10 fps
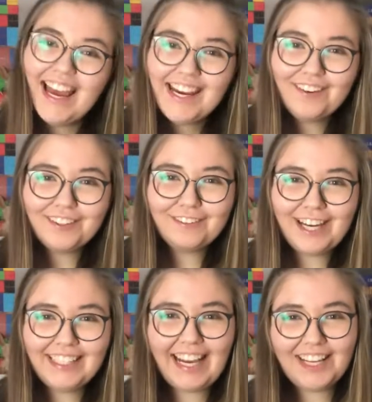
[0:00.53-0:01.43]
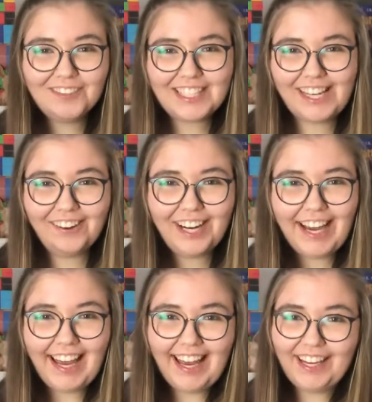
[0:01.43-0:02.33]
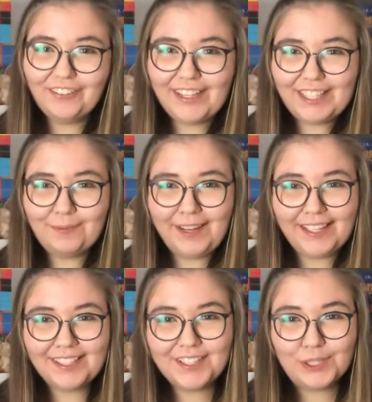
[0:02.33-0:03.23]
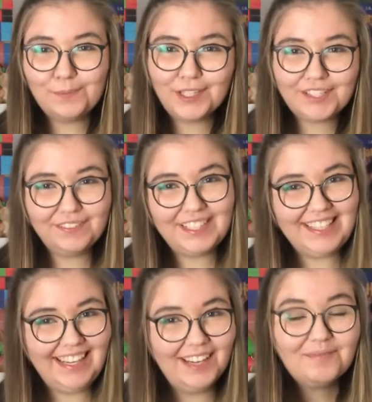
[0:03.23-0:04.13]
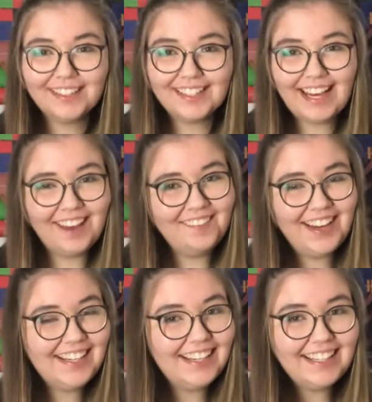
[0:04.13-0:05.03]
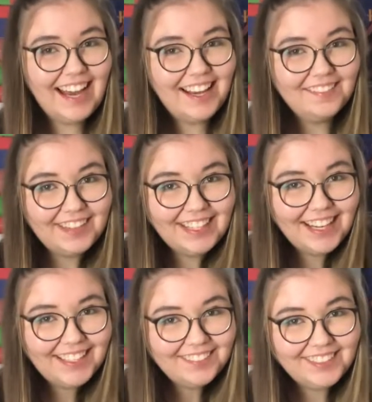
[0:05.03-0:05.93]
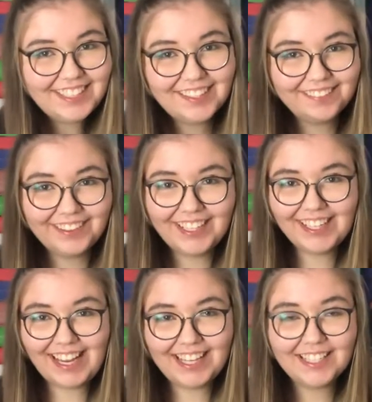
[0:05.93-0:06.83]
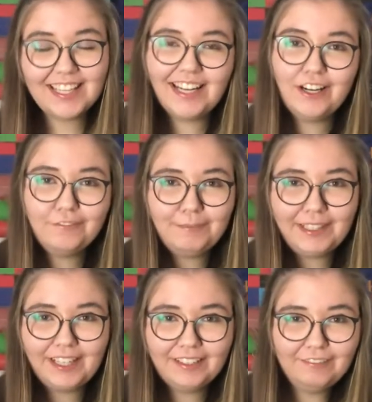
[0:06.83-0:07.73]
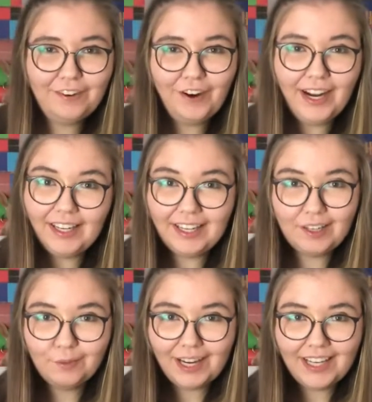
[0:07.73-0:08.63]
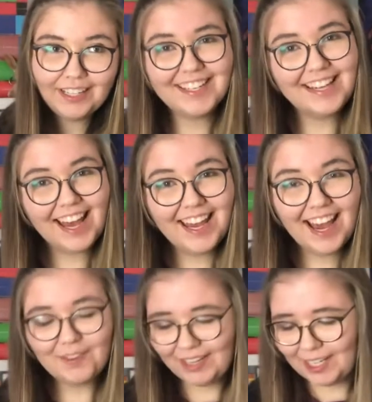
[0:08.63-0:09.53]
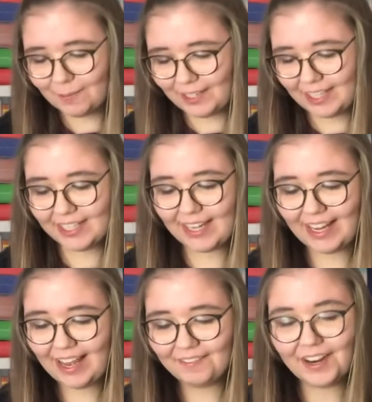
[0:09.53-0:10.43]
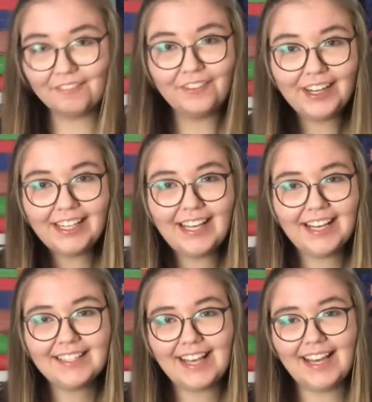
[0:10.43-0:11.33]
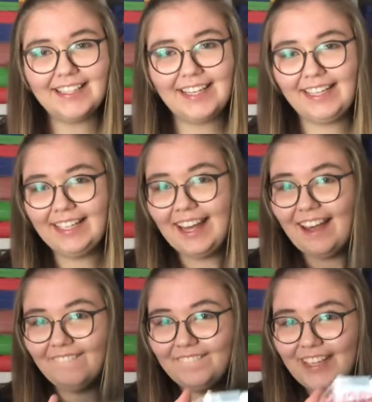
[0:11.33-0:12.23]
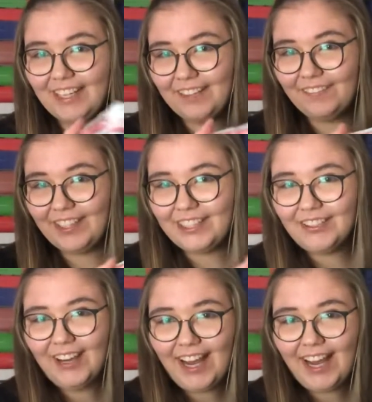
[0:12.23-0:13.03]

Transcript: Hi everyone, I'm Sarah and welcome back to Books for Tea. Today I finally have another video for you guys. I know I've been gone for a little while. Today I'm here because I have a really exciting video for you.